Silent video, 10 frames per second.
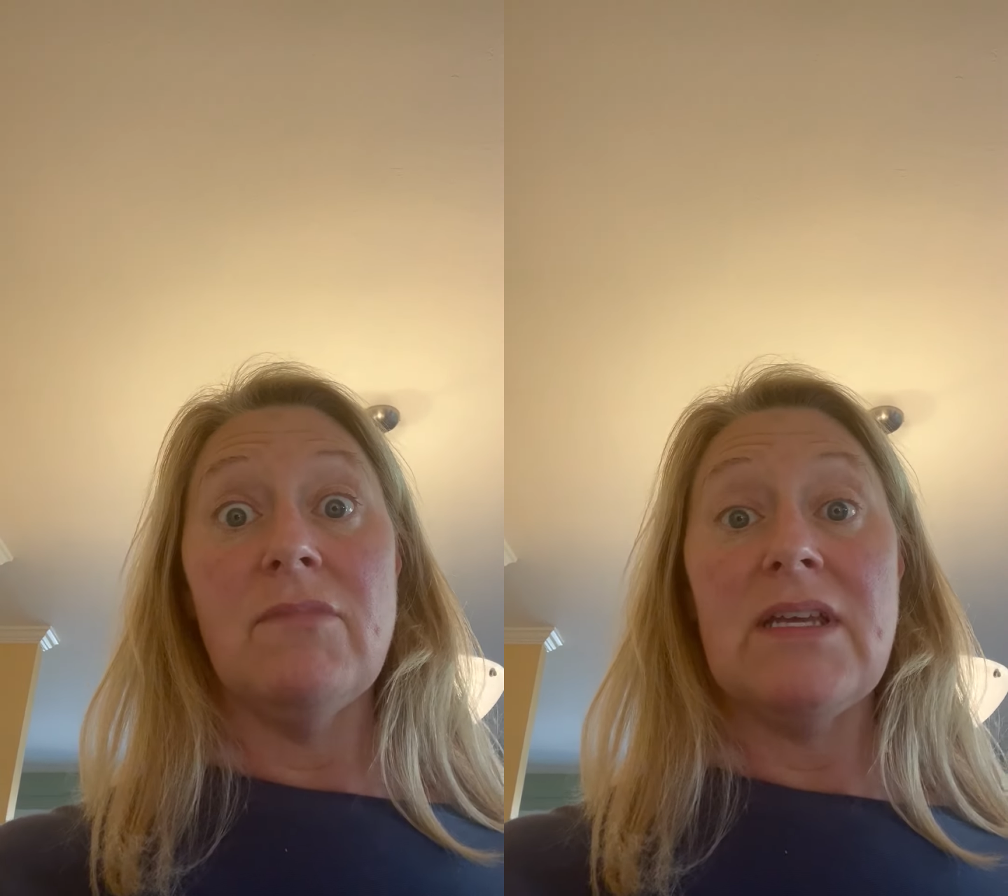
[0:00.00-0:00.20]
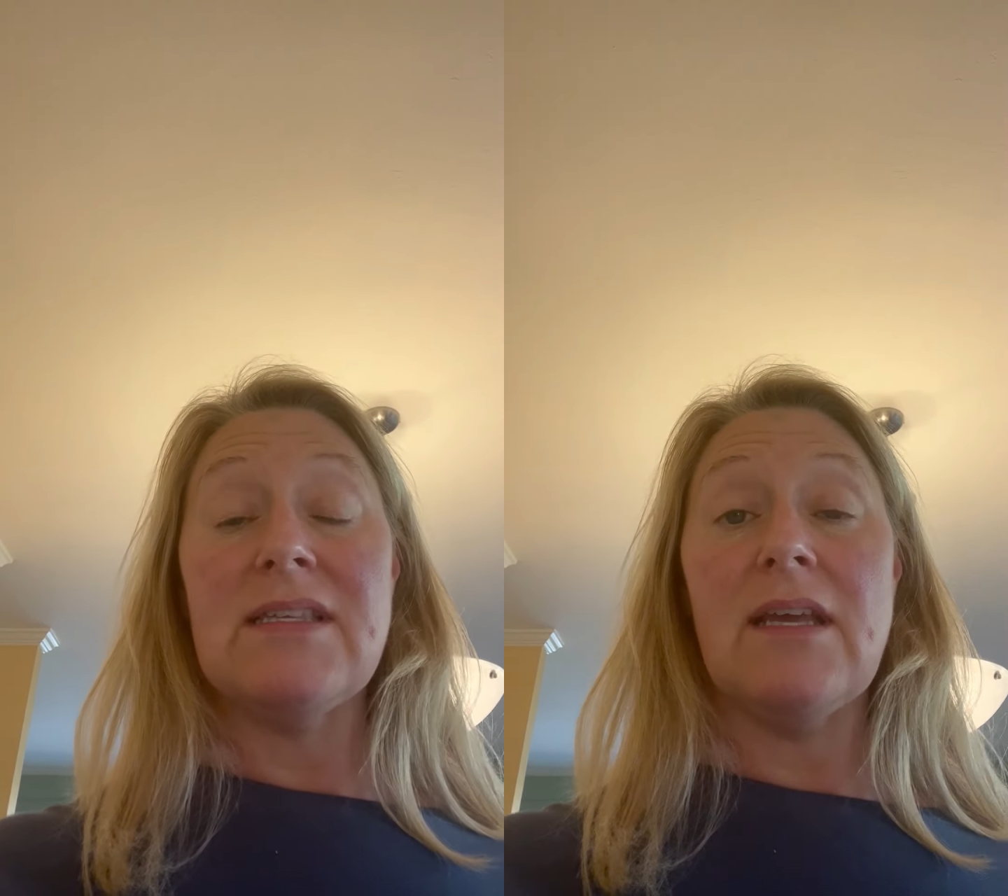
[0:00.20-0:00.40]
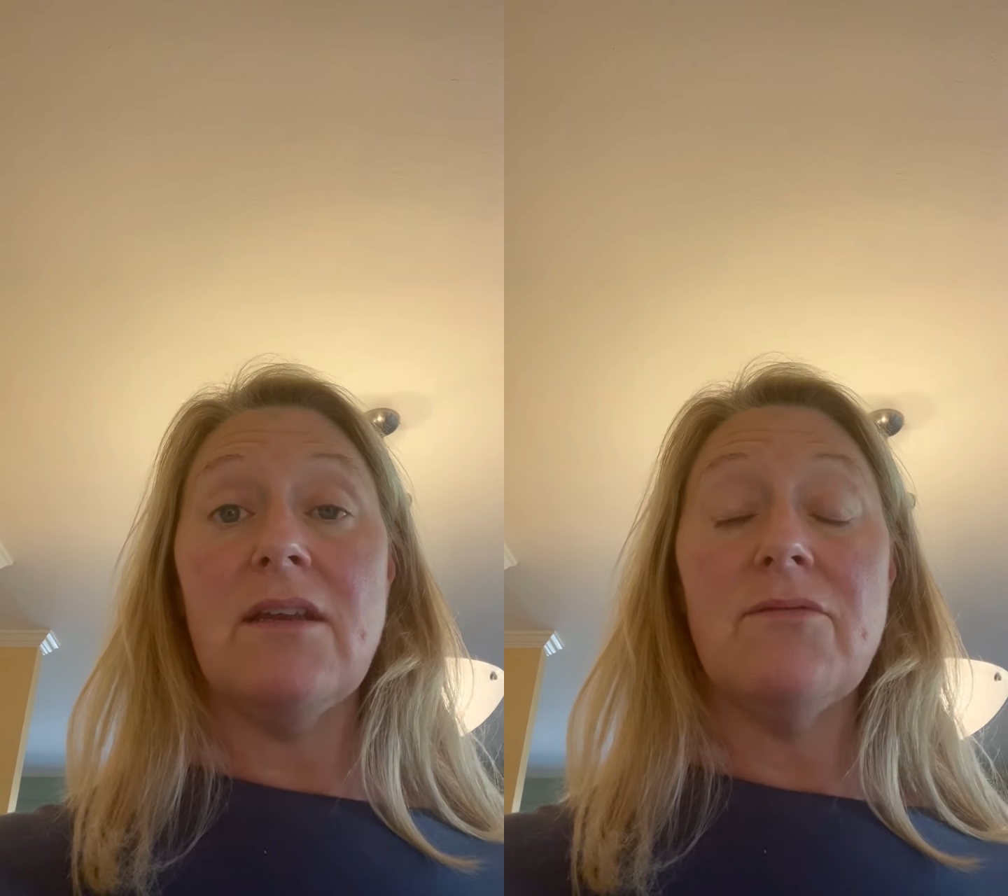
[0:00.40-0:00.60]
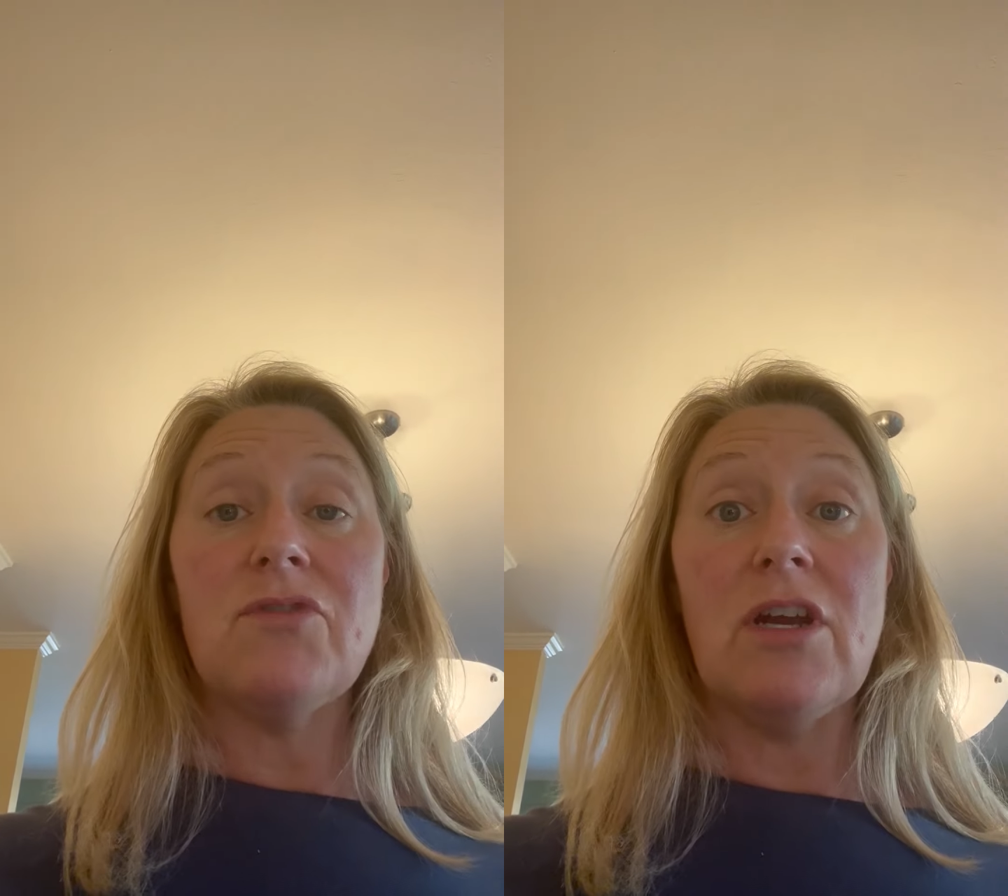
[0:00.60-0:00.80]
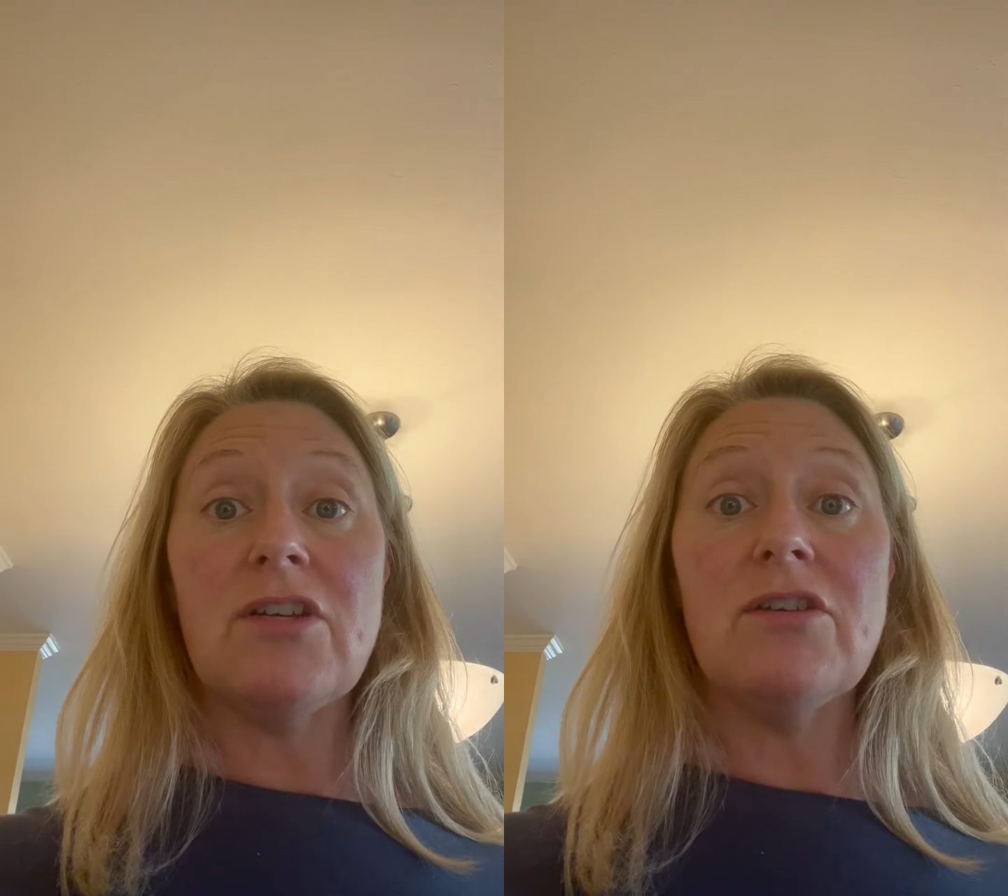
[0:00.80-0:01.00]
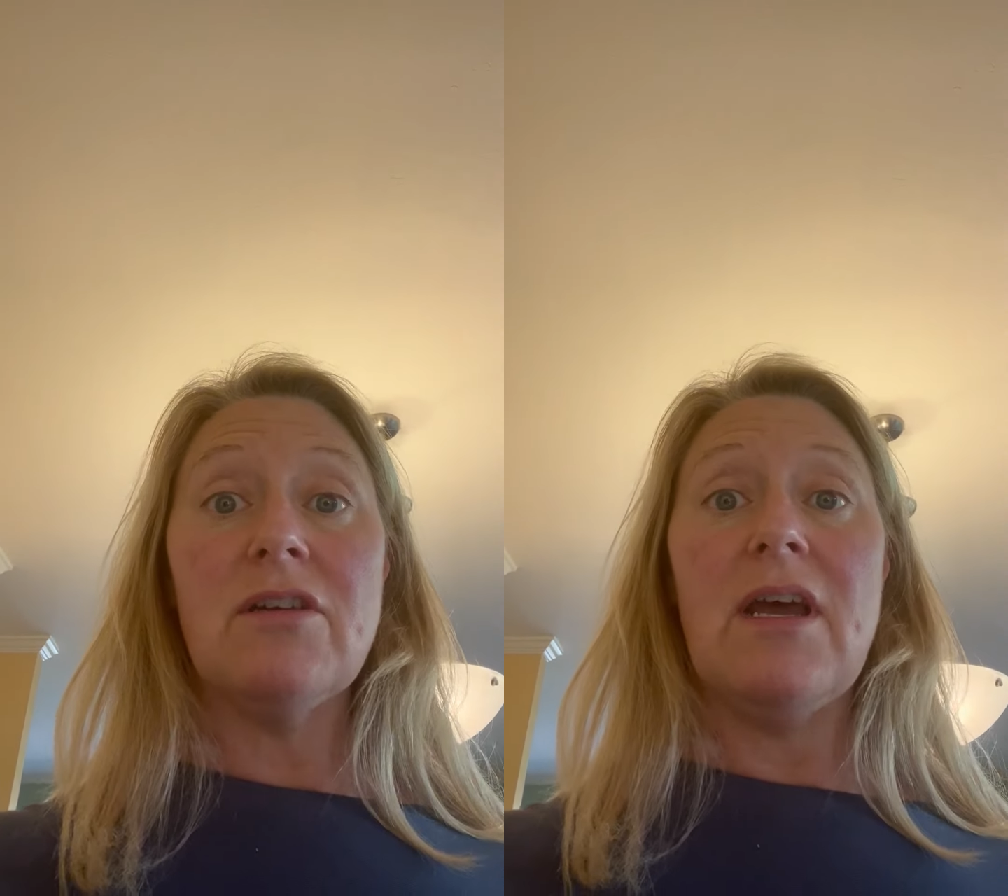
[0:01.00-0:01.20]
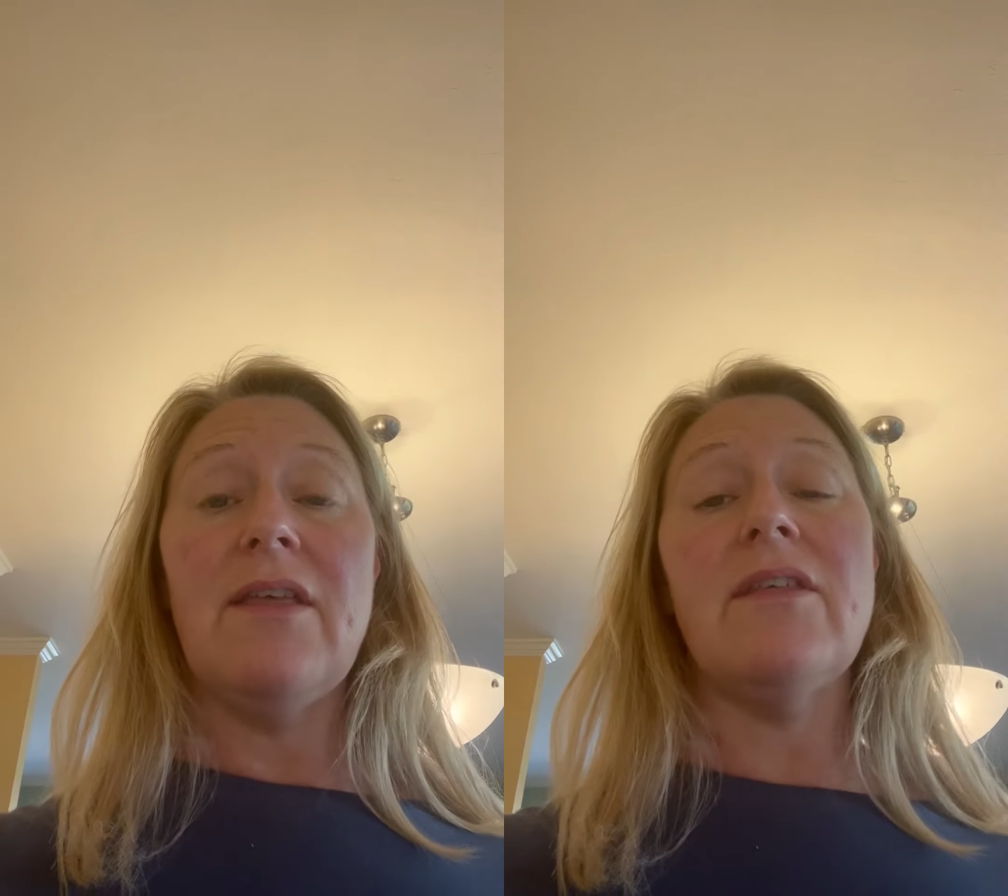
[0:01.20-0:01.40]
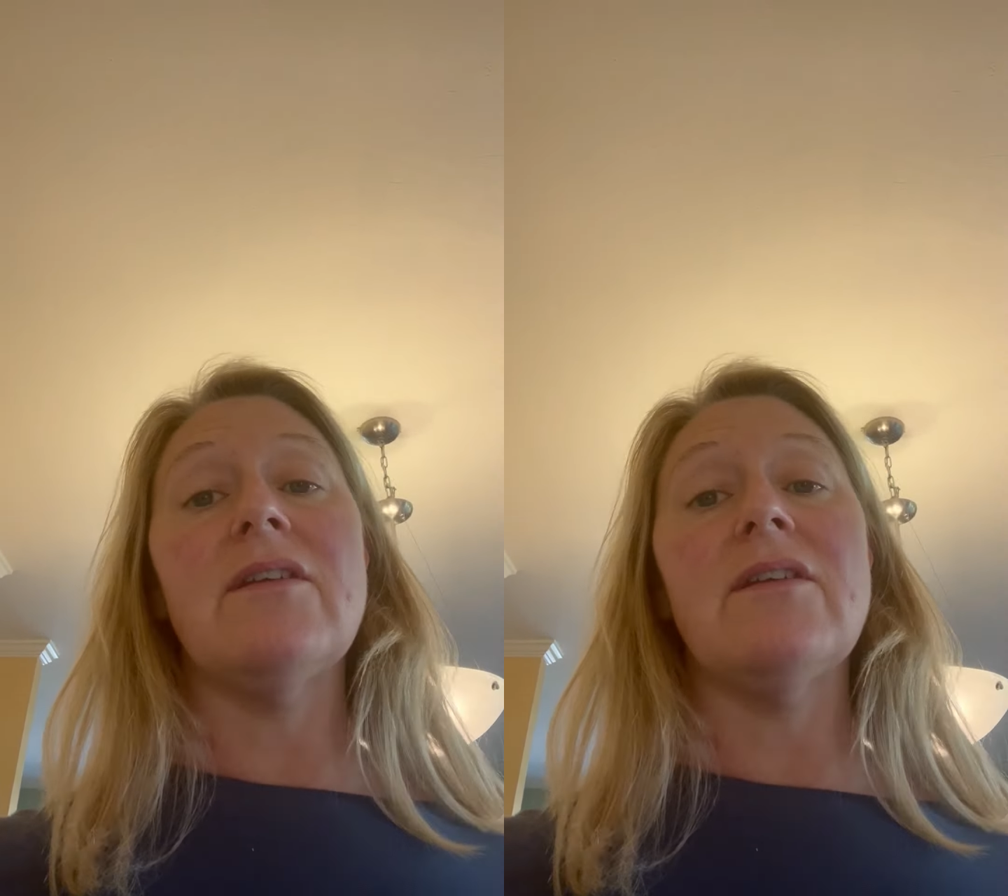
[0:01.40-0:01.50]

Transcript: Executive Director at